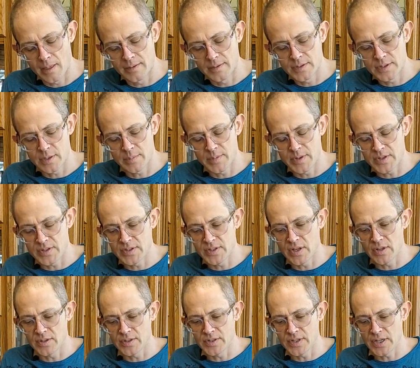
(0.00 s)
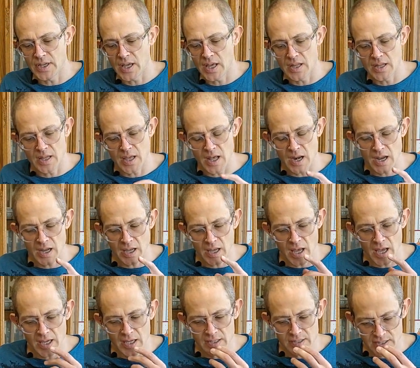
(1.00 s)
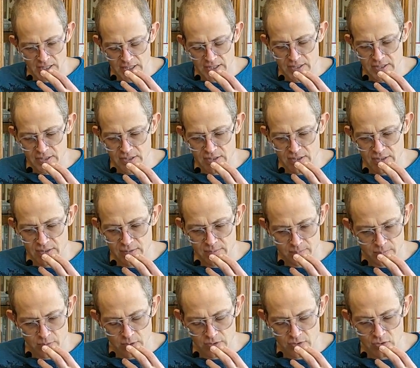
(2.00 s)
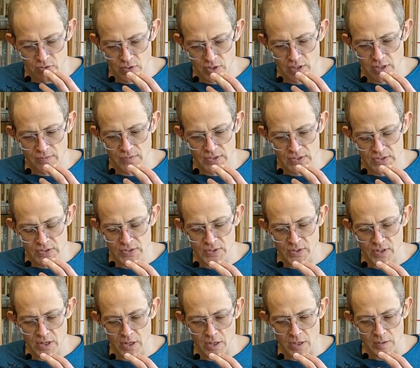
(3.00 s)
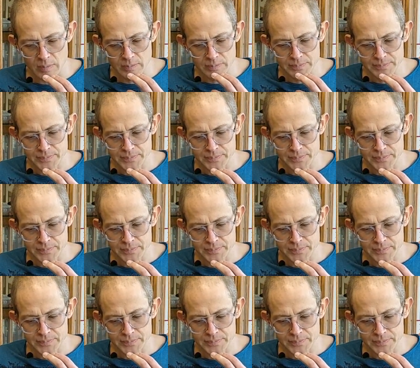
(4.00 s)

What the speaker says: some of the subtlety, and I can taste the strength of it's still there,